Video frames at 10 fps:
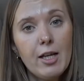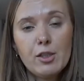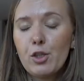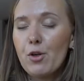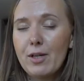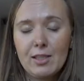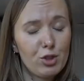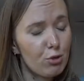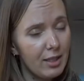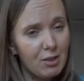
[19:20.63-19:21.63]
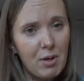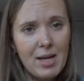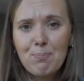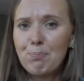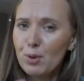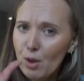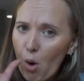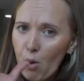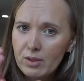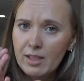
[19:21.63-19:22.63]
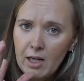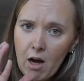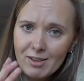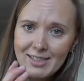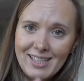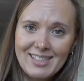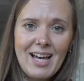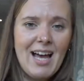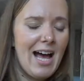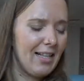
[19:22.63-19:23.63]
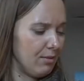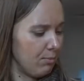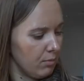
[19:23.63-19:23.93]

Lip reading: so you can straight away put on the glasses and